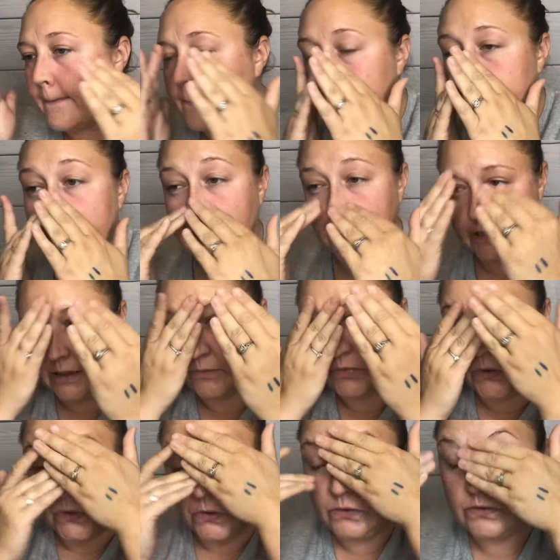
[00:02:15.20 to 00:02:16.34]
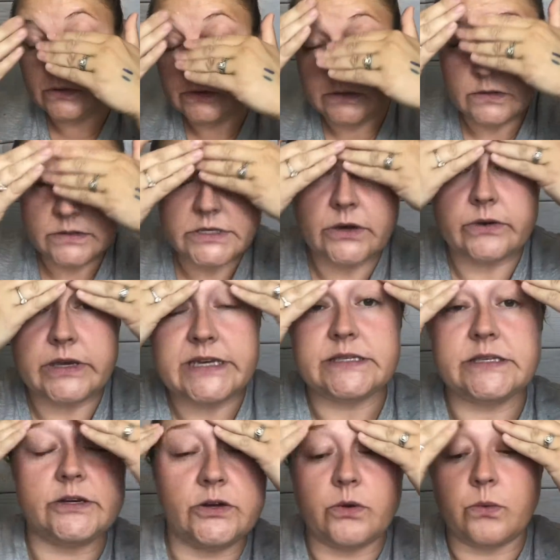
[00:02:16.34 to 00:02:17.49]
malleable, so
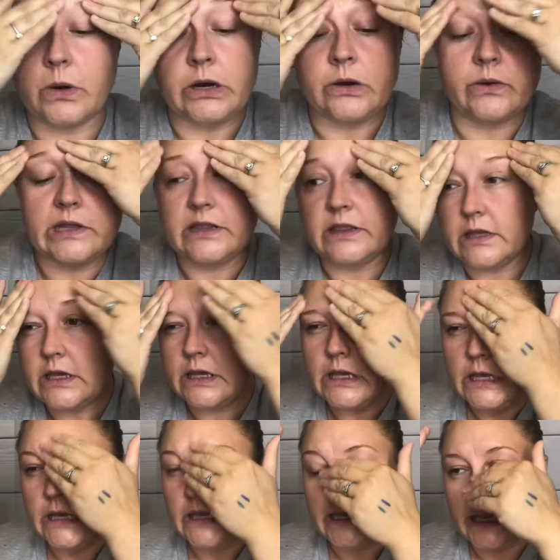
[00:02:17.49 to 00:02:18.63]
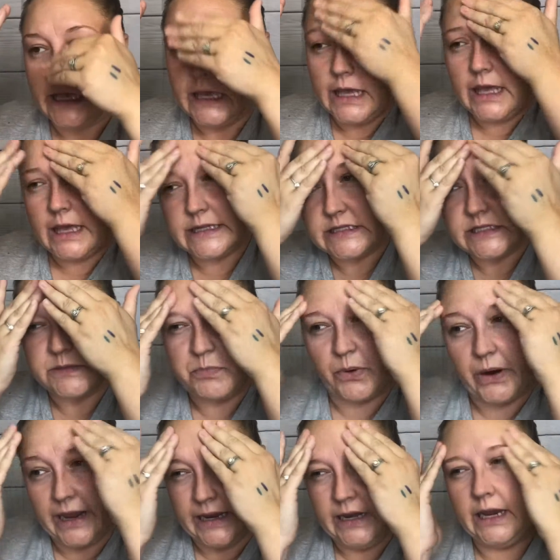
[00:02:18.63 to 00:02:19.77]
easier to work with and
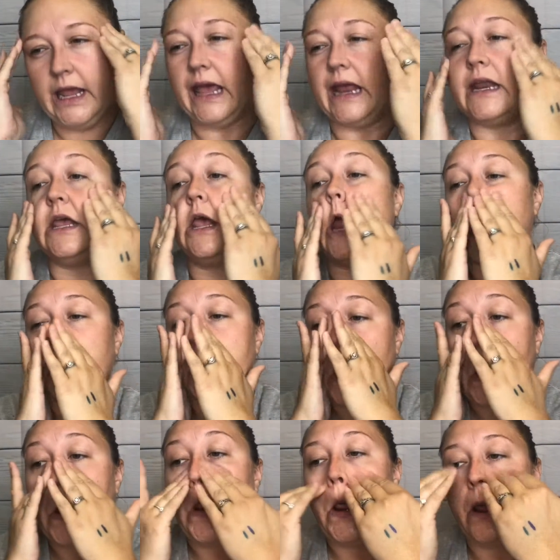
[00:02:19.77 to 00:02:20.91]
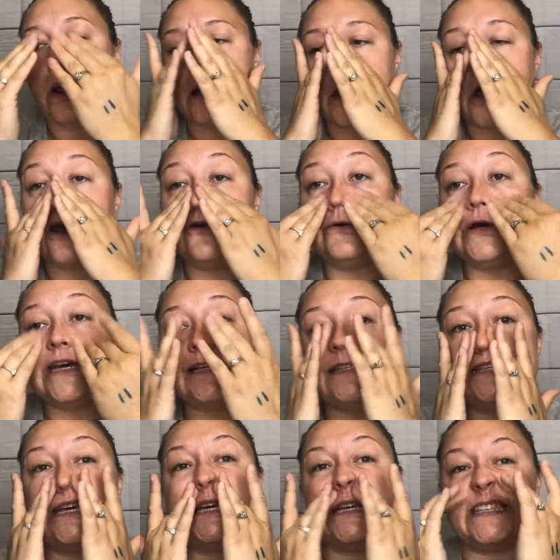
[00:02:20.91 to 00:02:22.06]
spread, and it
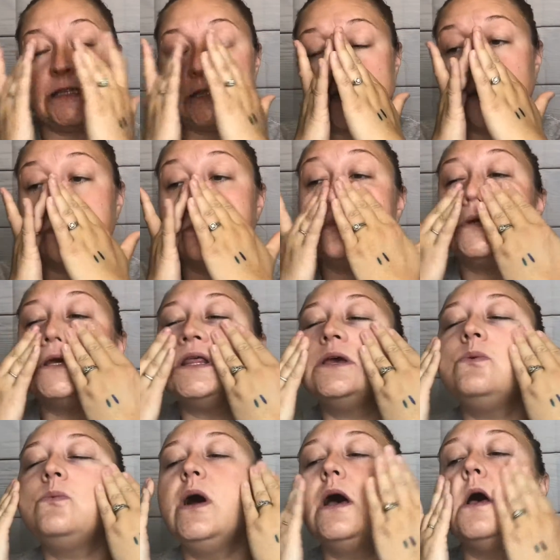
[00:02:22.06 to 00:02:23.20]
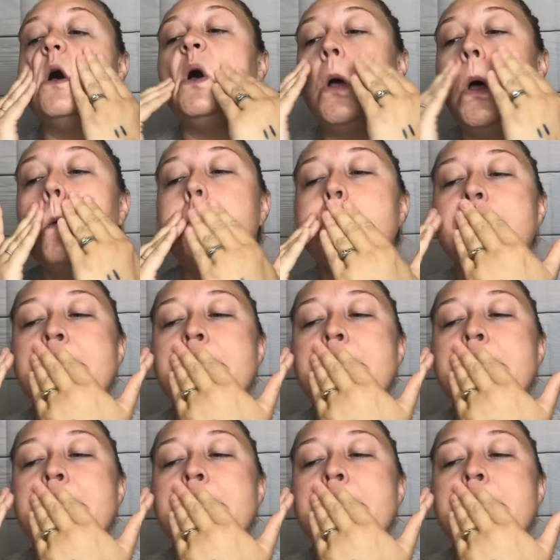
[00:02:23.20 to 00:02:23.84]
coexists really well